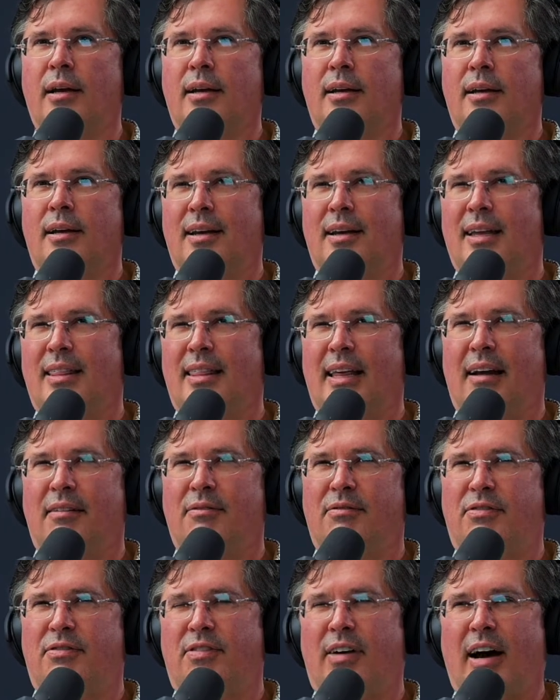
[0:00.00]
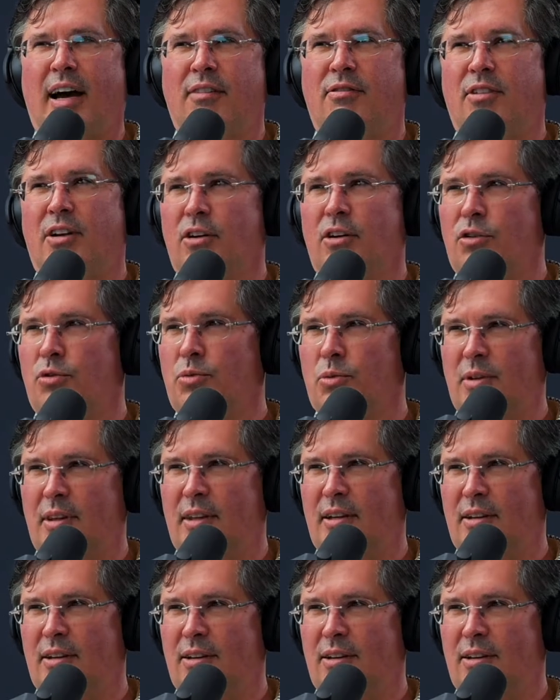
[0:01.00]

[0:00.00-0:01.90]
you get that 5 years with